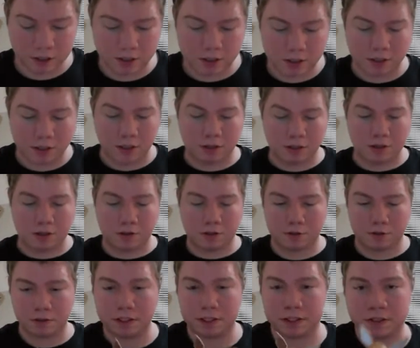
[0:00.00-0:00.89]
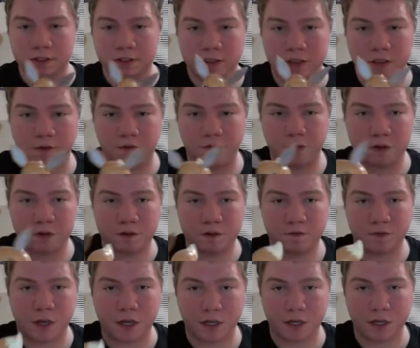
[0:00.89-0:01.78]
Although the rest of the stuff looks
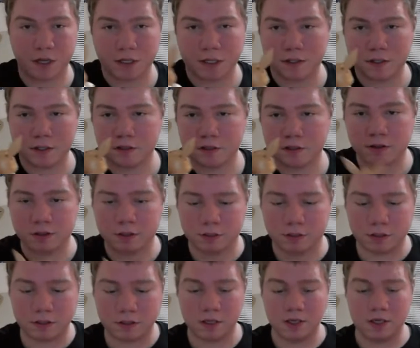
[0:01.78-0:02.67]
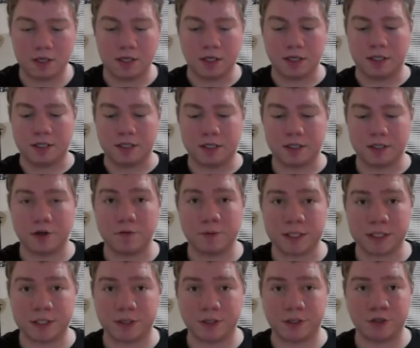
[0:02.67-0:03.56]
fine. Actually looks it's a little bit
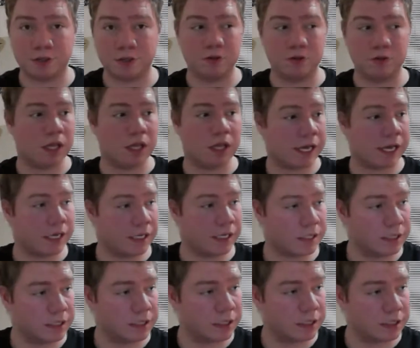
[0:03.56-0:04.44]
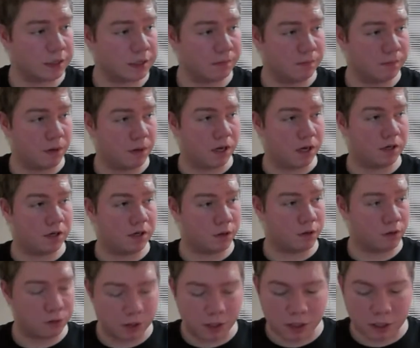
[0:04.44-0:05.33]
too light
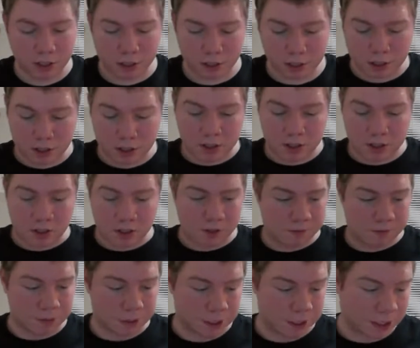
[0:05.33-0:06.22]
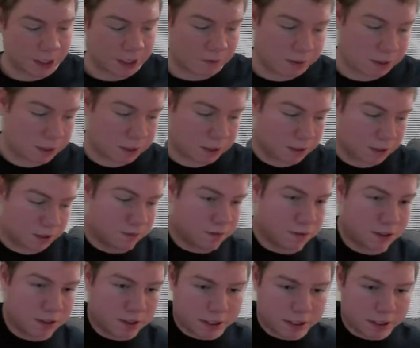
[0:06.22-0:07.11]
model. But yeah, we got done with
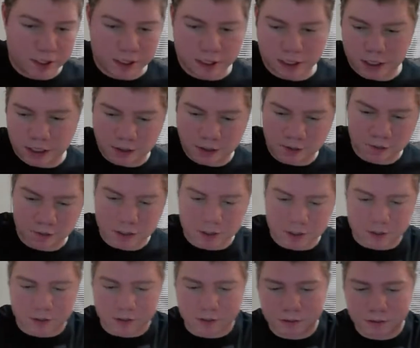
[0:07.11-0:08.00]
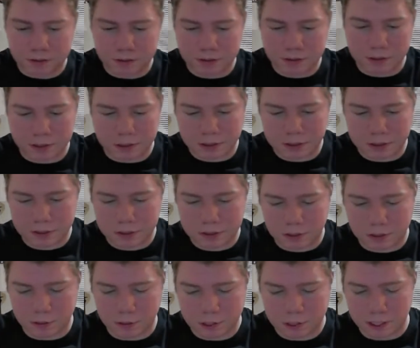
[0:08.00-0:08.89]
this shit. We're gonna just
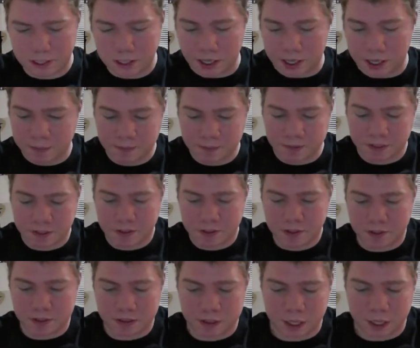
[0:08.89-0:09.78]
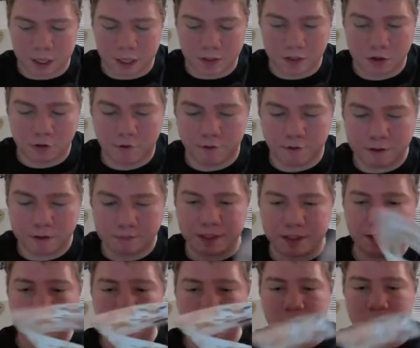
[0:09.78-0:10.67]
go ahead. I don't know if I can keep
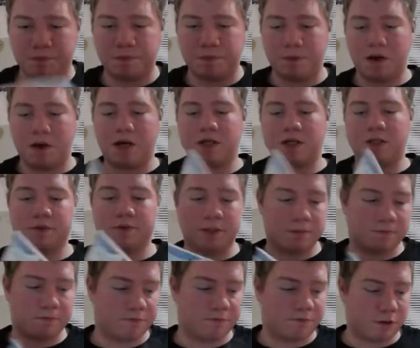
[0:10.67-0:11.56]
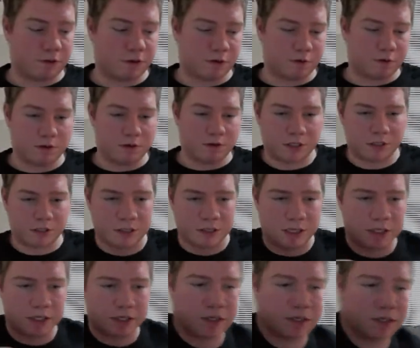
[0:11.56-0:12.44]
it in the box, but I'm throwing the rest of the
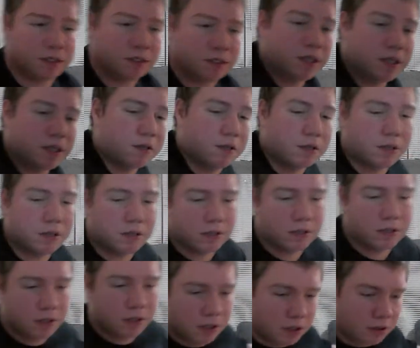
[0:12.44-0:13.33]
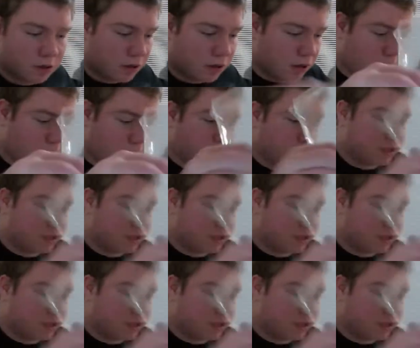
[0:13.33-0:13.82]
shit down. Crap.